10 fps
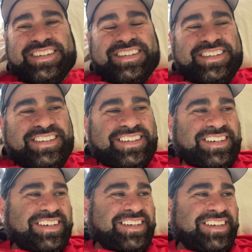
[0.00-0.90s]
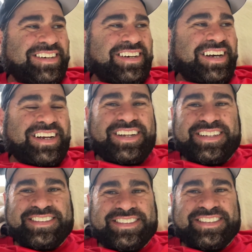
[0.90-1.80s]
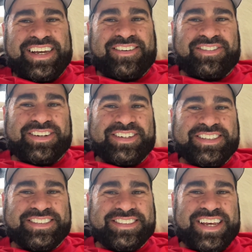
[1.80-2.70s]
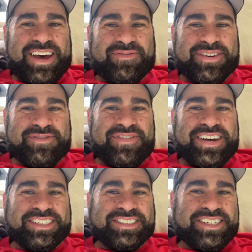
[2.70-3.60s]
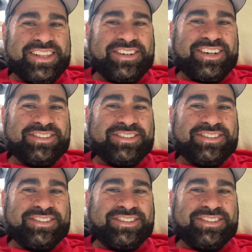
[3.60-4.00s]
Oh, God. This is happening faster than I thought I